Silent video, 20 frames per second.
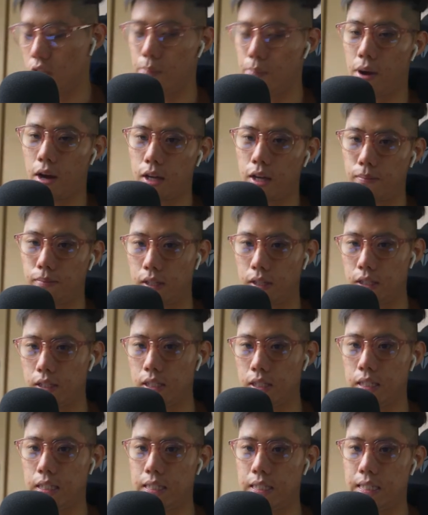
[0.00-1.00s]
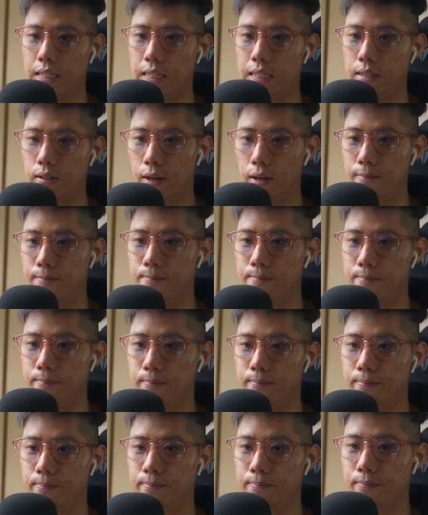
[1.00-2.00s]
the marketplace. Okay,
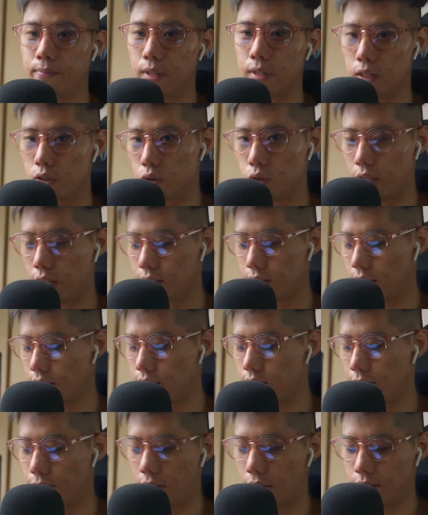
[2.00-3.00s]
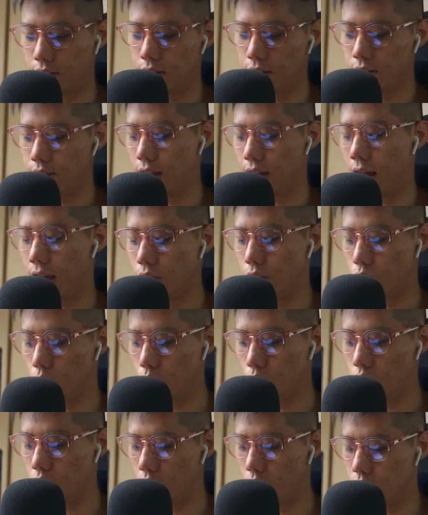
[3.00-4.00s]
so that that's the factor that I
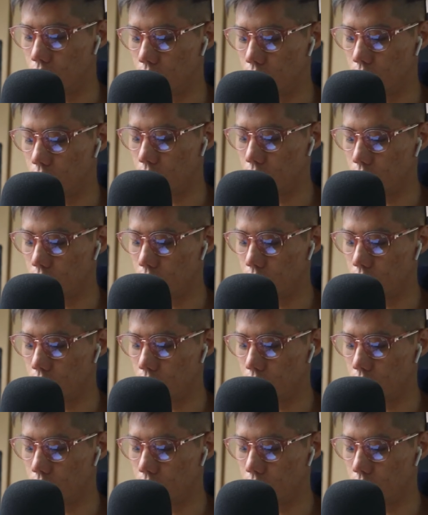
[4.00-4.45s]
don't consider.